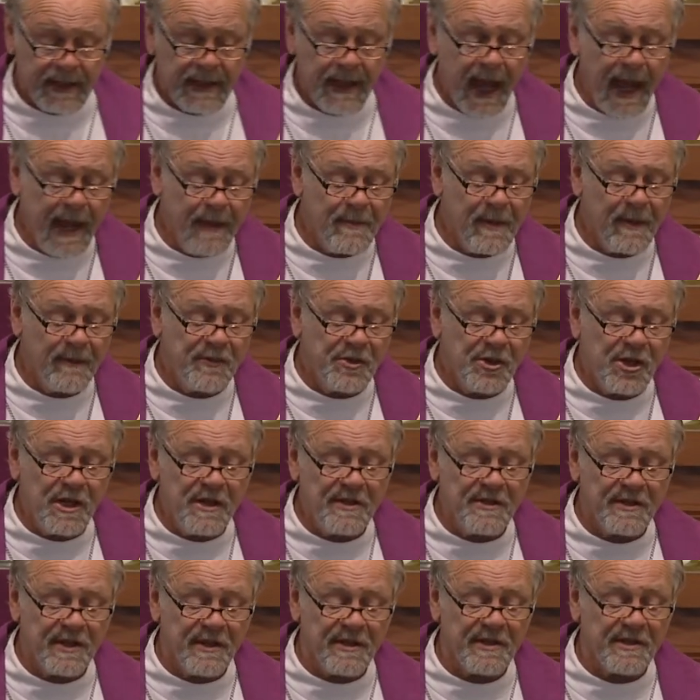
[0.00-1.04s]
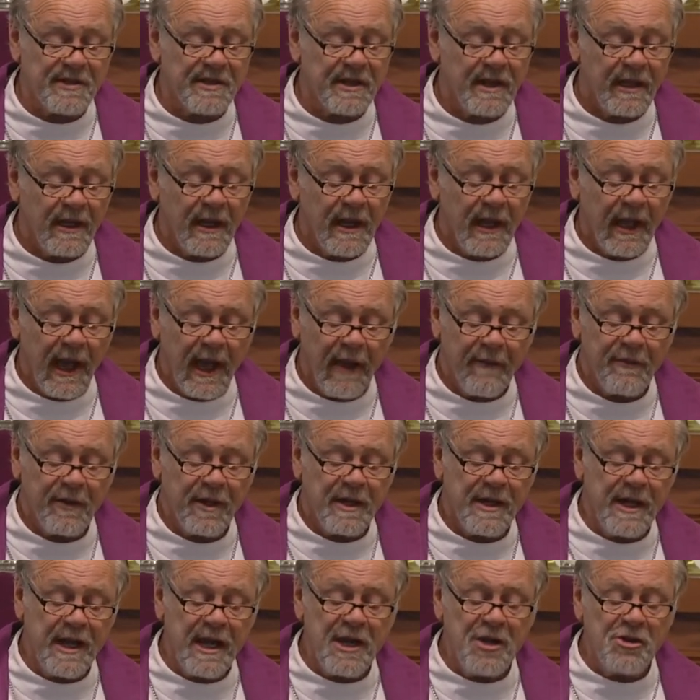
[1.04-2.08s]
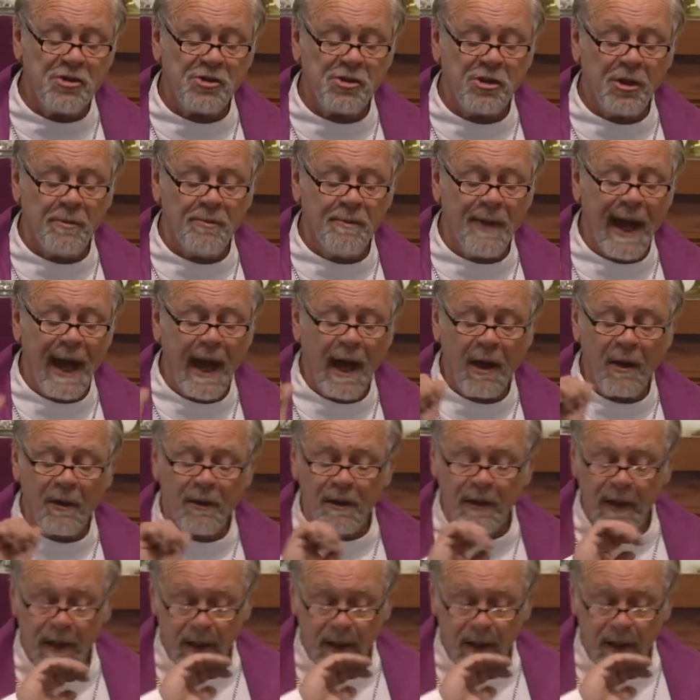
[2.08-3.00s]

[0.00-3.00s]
name of Jesus. Every knee should bow,